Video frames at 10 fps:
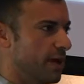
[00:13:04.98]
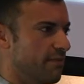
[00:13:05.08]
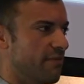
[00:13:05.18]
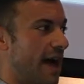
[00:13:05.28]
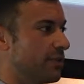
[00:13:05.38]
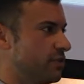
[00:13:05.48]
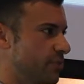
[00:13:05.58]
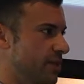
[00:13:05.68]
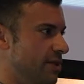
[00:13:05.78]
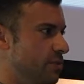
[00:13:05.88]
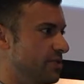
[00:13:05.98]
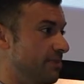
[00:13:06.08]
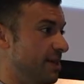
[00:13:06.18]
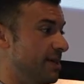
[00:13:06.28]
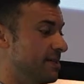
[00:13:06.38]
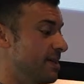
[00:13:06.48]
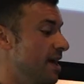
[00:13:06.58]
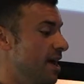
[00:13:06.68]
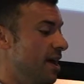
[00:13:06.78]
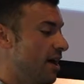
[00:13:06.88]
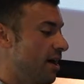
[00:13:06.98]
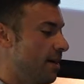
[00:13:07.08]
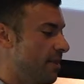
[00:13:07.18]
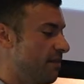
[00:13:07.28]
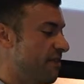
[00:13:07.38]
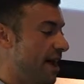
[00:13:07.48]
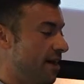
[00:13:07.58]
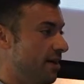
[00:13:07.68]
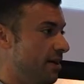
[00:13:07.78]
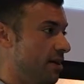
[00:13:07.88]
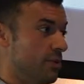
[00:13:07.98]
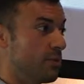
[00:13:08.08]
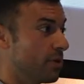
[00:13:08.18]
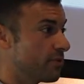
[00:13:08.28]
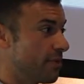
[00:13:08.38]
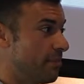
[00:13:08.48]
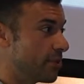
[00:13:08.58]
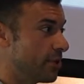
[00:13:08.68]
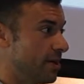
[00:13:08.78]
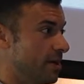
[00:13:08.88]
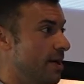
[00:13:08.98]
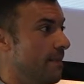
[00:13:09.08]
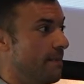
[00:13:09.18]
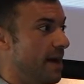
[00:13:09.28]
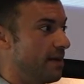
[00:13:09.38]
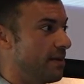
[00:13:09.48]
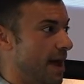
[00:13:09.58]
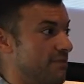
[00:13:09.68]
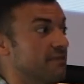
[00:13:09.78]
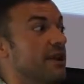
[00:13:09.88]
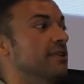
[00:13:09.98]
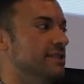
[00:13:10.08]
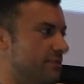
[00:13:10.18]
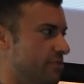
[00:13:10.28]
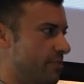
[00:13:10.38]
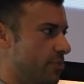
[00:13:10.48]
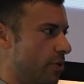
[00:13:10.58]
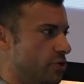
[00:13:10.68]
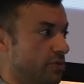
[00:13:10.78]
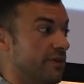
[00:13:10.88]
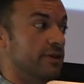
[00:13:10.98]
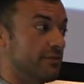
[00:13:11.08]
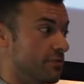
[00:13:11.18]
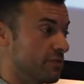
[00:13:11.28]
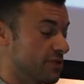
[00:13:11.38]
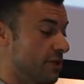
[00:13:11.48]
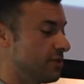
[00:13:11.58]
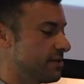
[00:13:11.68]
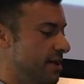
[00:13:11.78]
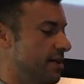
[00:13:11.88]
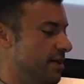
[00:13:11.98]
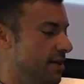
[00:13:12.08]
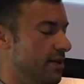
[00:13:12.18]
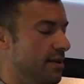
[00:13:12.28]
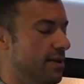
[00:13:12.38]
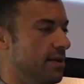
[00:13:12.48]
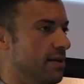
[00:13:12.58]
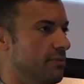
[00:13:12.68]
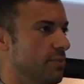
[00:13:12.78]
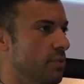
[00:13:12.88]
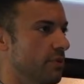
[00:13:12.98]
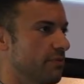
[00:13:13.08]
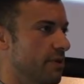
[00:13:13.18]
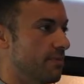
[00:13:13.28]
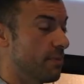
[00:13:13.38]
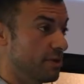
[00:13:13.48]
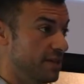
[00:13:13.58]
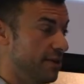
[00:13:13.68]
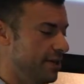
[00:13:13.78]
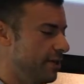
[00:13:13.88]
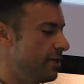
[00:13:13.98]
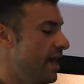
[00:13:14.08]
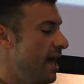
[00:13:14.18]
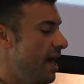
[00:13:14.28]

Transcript: what values were they using, because a report from Alberta might have a very different approach or very different results than a report from Ontario.